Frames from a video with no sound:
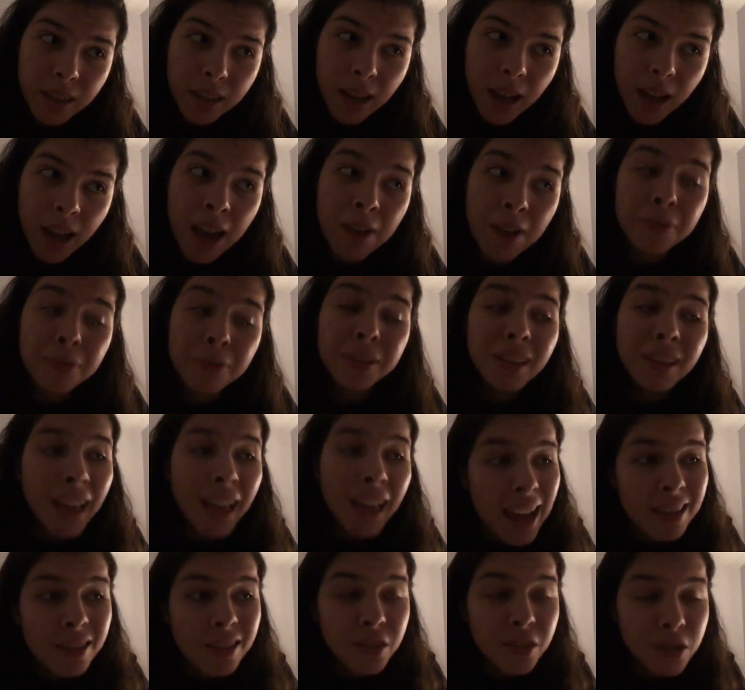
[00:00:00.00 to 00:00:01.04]
I have
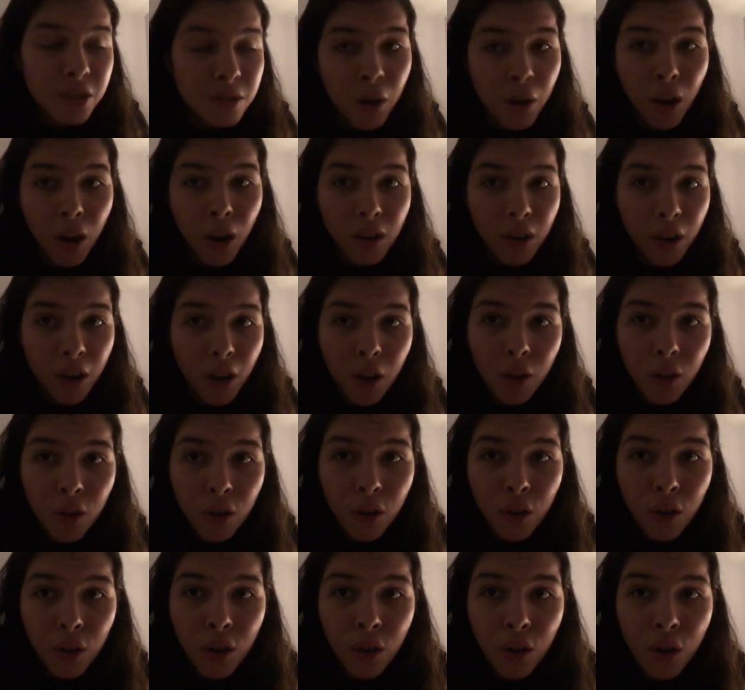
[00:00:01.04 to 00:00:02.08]
class tomorrow,
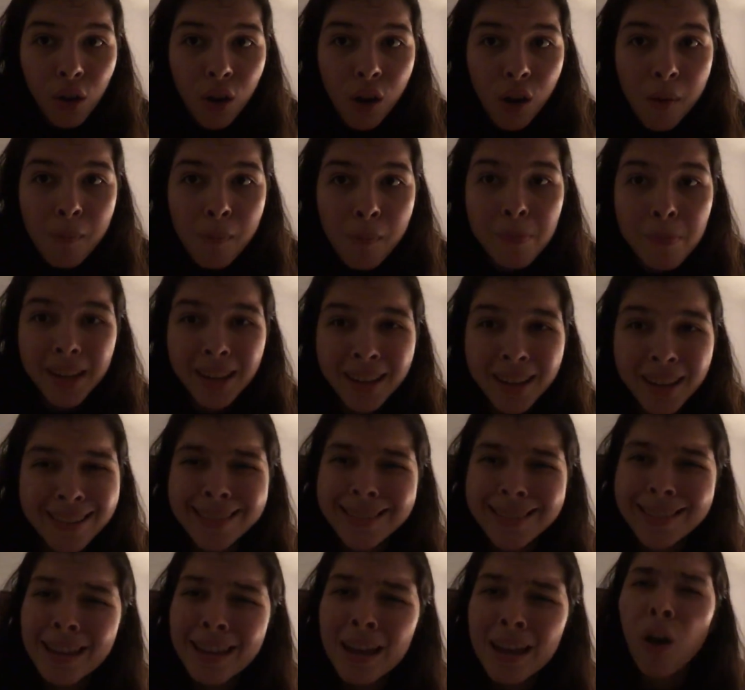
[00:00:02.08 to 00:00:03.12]

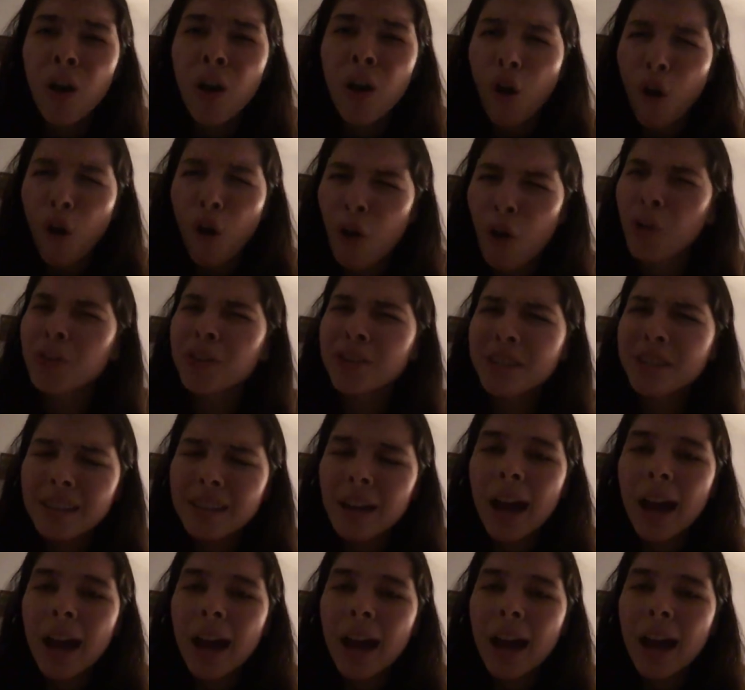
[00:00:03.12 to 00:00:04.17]
because
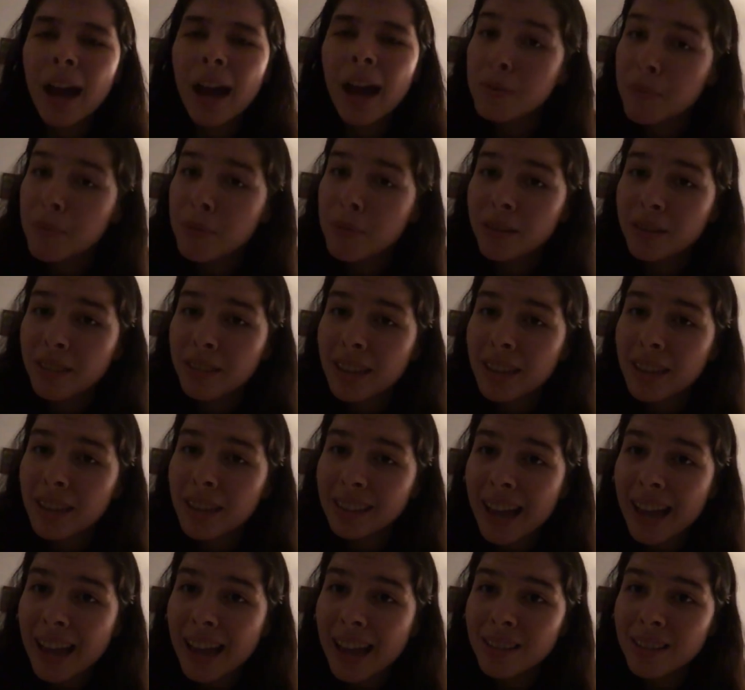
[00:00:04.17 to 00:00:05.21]
I'm supposed to take
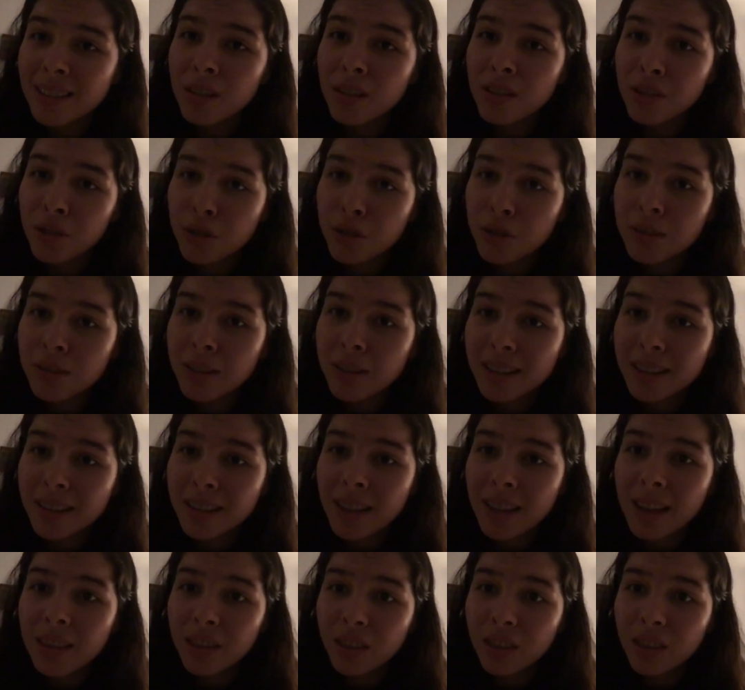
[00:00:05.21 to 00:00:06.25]
classes on Tuesdays
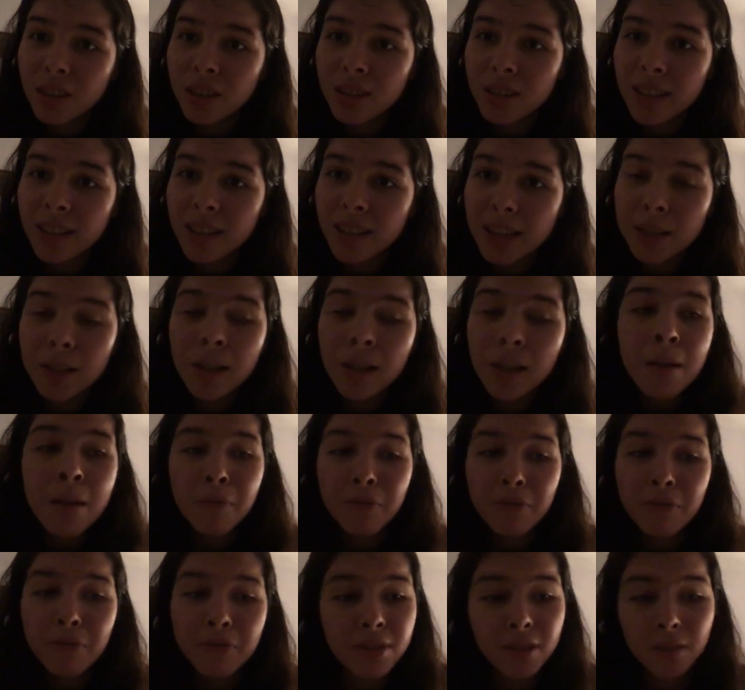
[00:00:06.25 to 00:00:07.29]
and Thursdays, but for
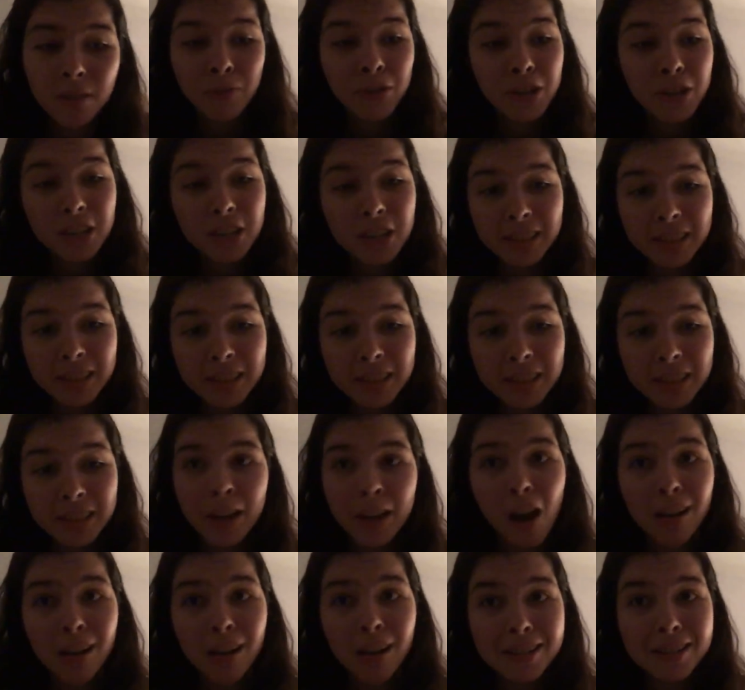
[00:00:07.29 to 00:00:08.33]
some reason, my
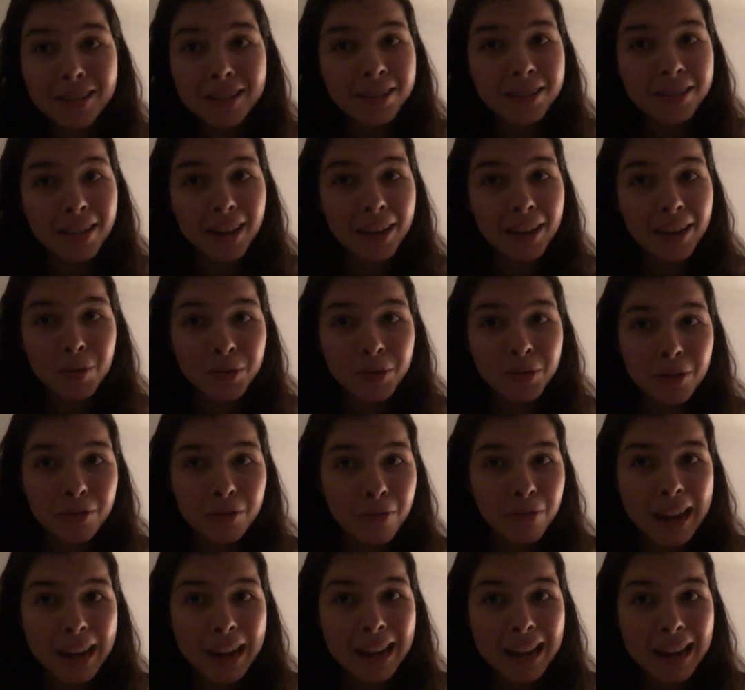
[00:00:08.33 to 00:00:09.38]
college decided it was a great
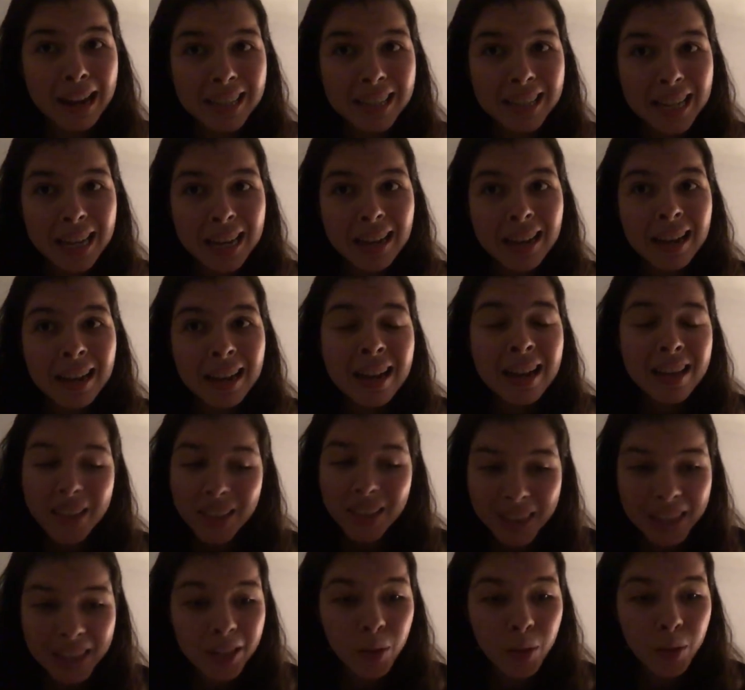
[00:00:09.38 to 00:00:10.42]
idea that
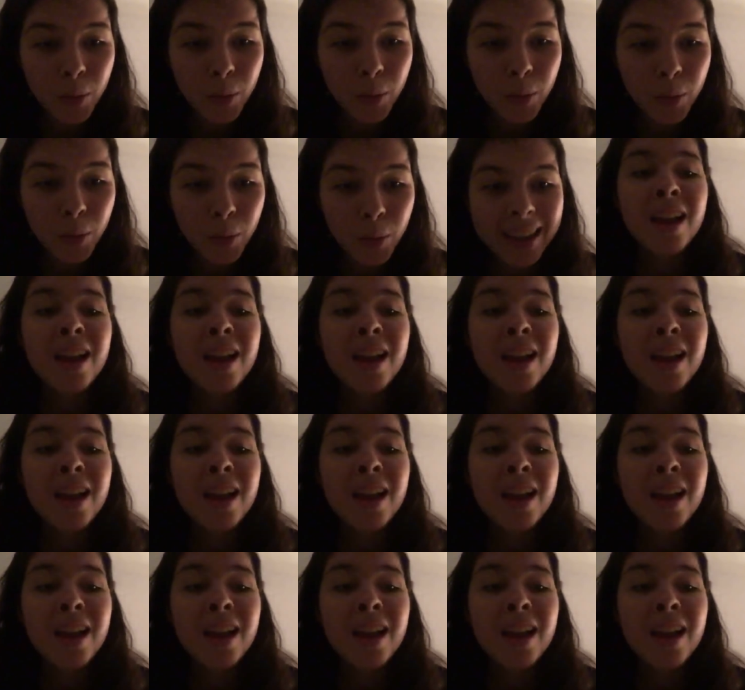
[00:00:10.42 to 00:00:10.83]
this week,